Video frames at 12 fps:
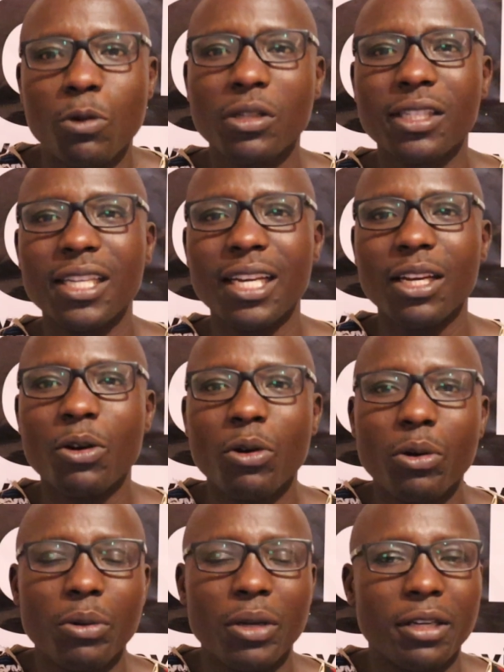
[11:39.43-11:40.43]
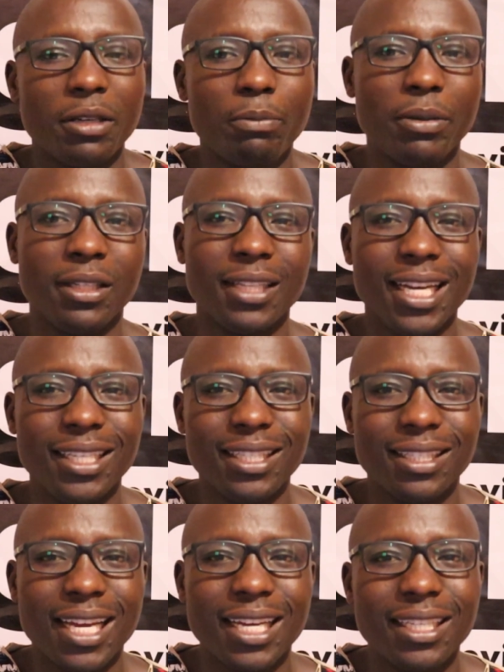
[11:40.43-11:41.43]
will still go and present
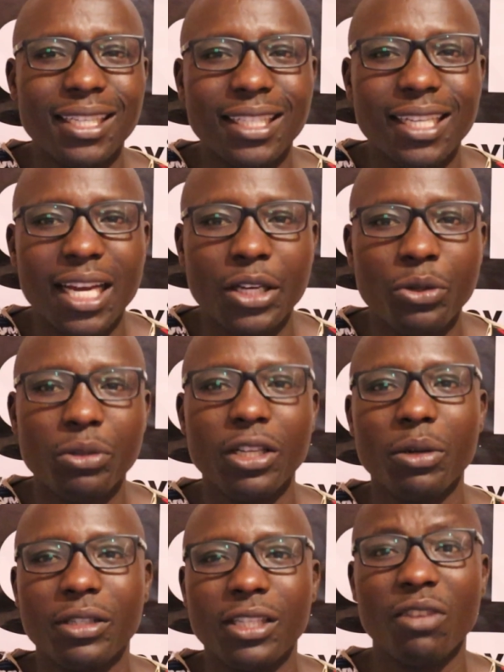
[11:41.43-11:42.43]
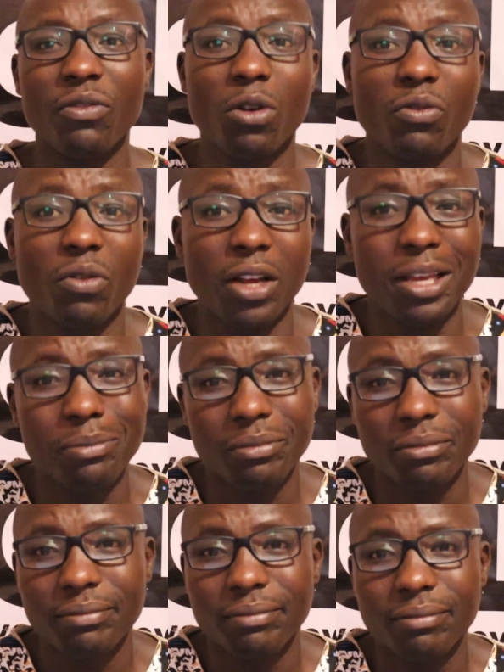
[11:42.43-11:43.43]
his candidature and UDA will still vote for
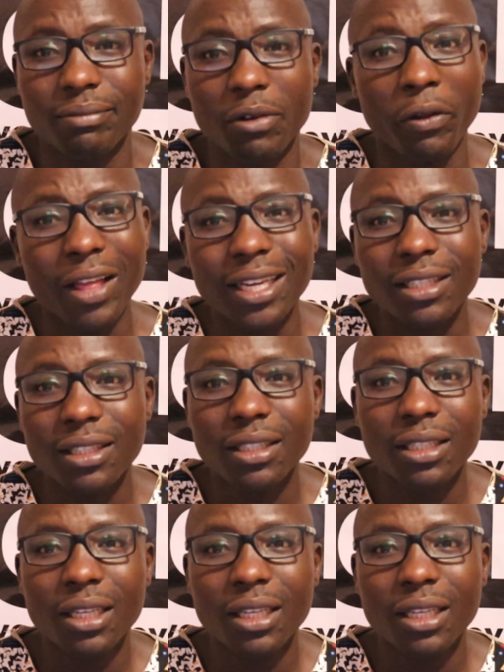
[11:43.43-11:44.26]
him on that.